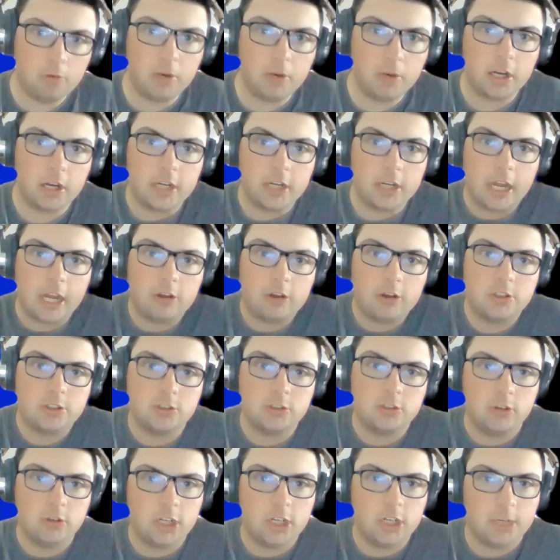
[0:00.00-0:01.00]
we are now
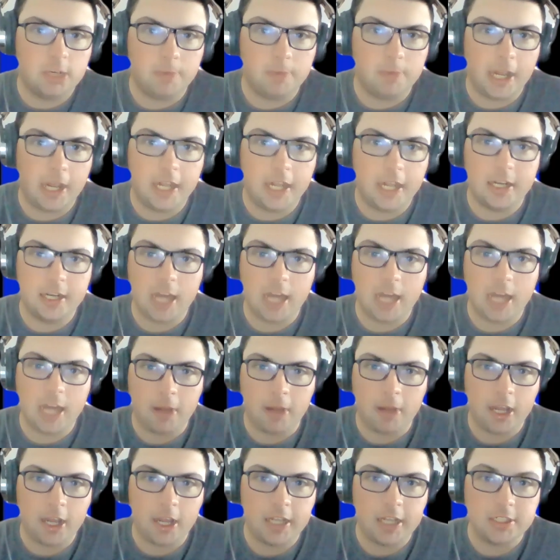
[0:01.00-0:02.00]
joined by Napa
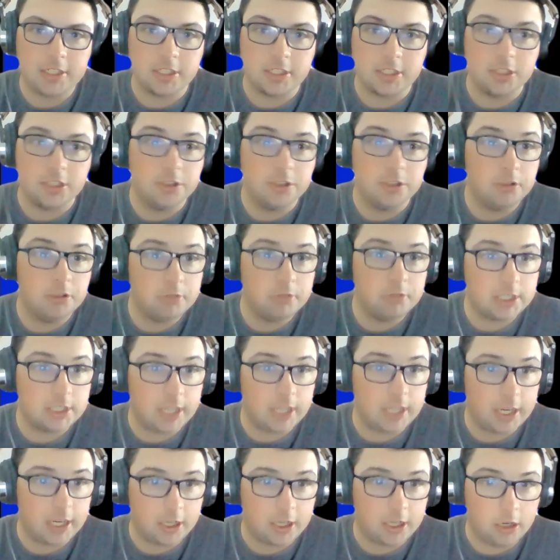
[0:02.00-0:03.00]
High's newest
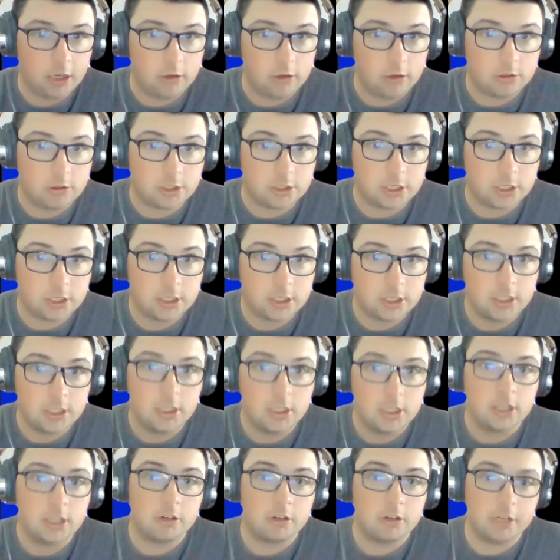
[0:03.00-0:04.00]
head coach,
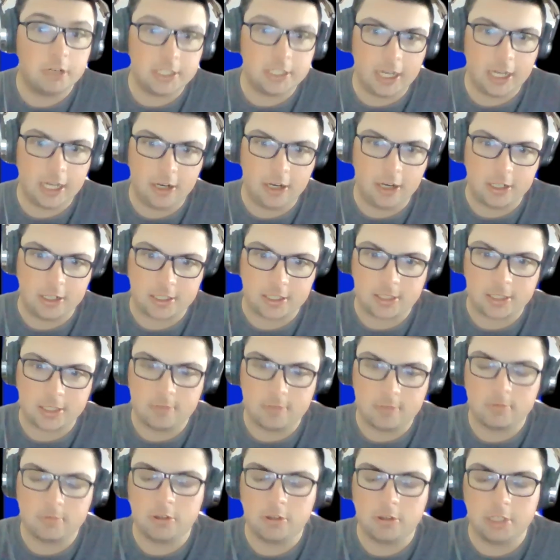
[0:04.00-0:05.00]
Chris Harris.
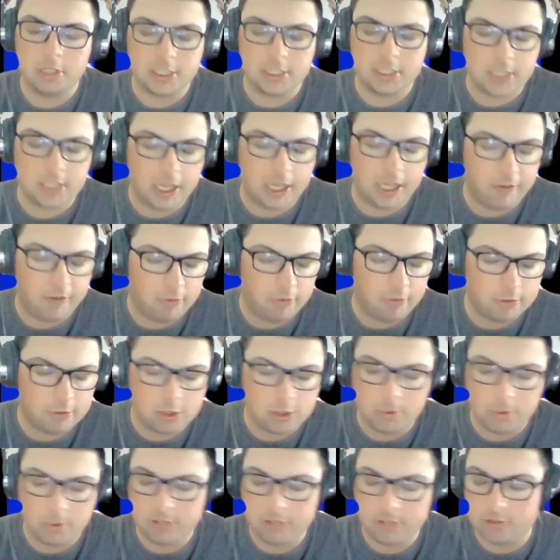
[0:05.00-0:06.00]
Chris, thank you
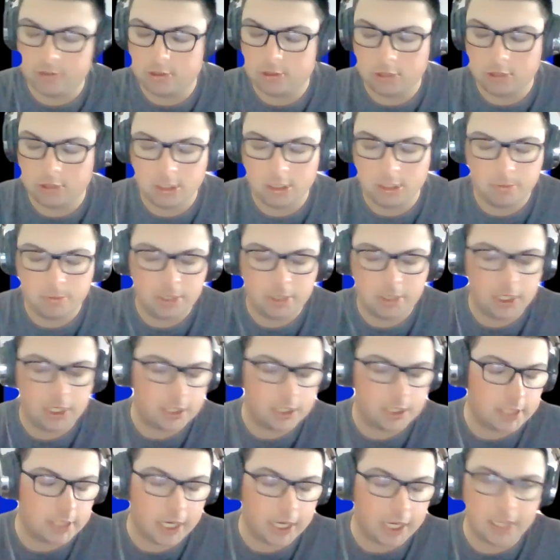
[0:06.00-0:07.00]
so much for joining me
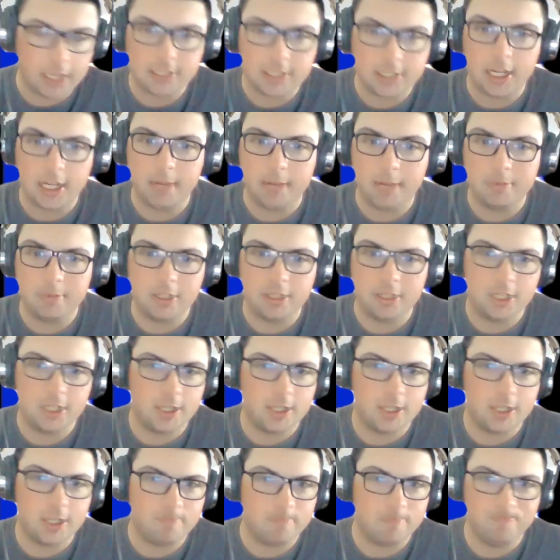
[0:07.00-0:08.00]
and taking time
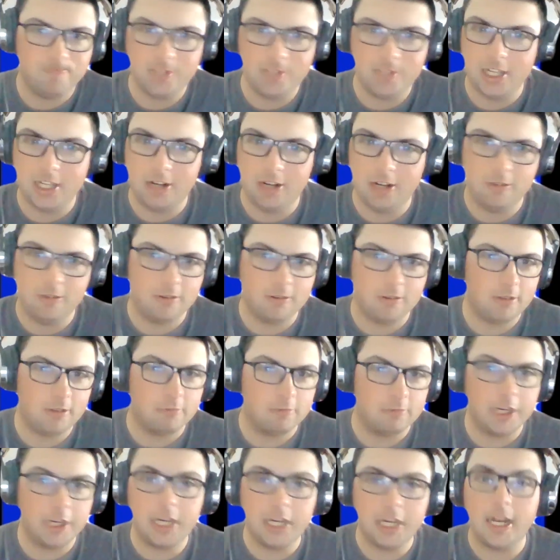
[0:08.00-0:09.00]
to,
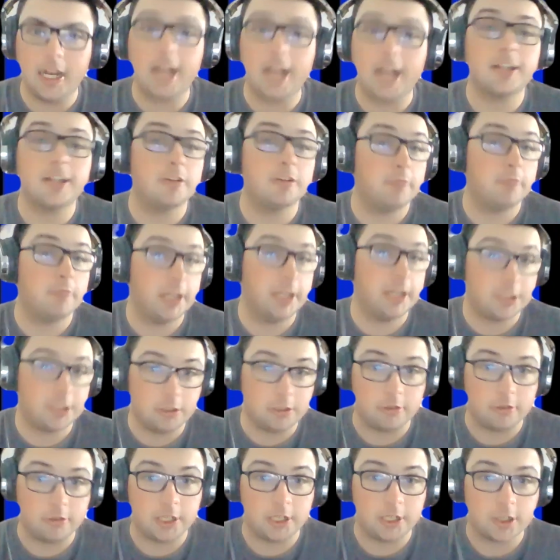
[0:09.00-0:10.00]
reconnect in a way
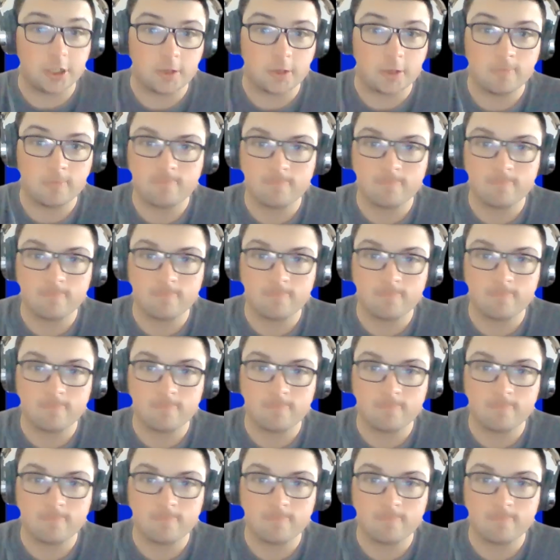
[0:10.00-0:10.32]
too here.